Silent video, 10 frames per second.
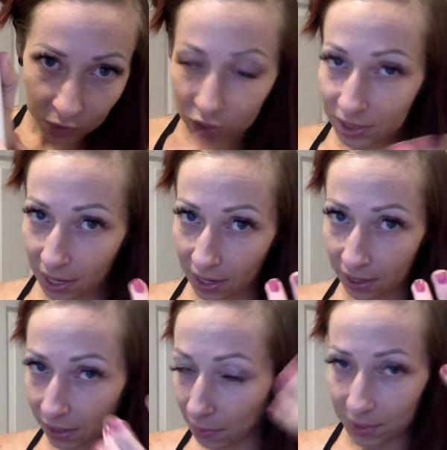just kind
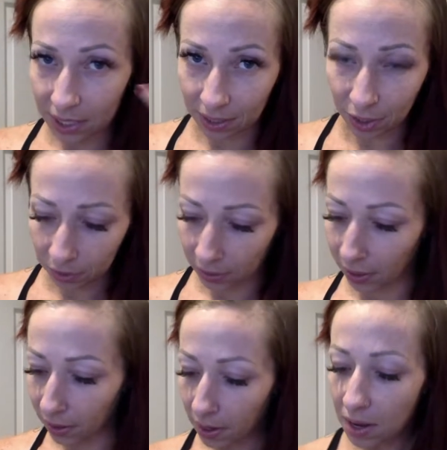of keeps that color
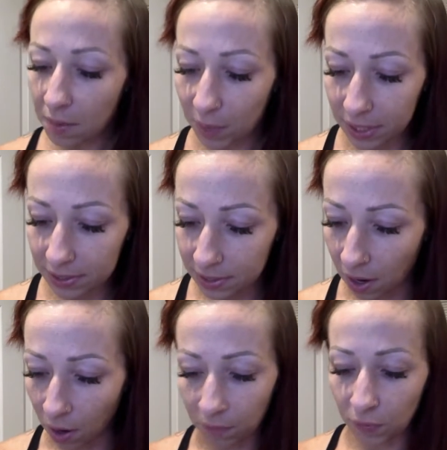there. But it's
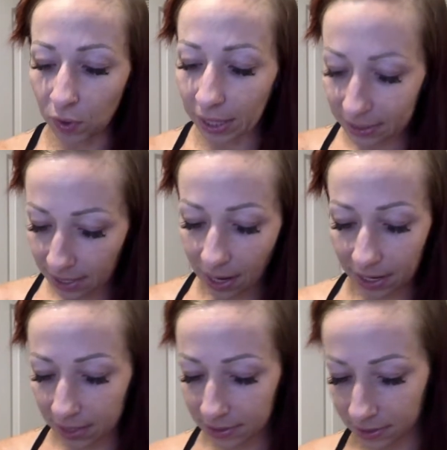not harmful like
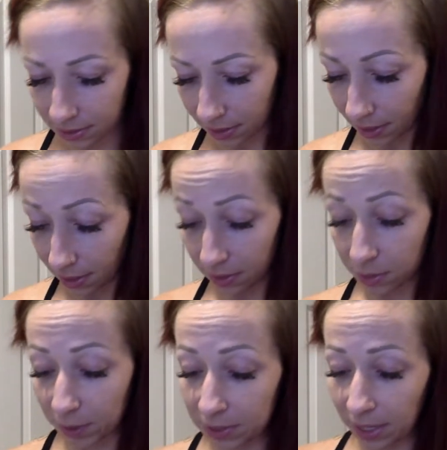dyes, and it
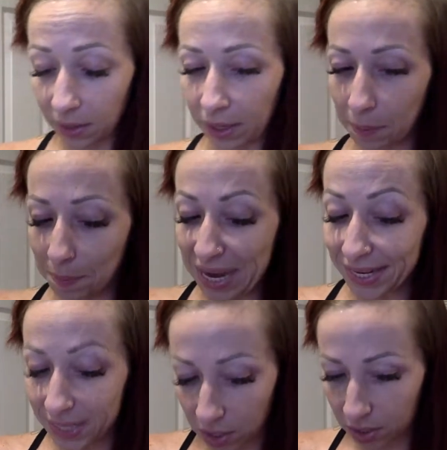smells like
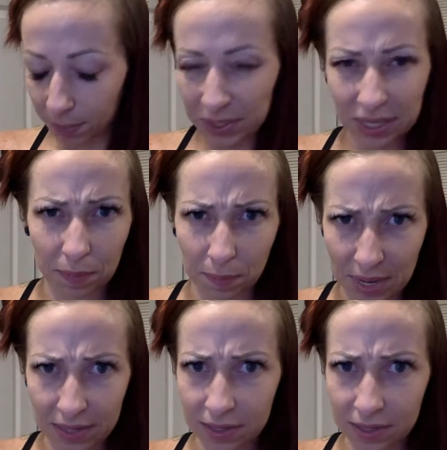mint. It smells like mint.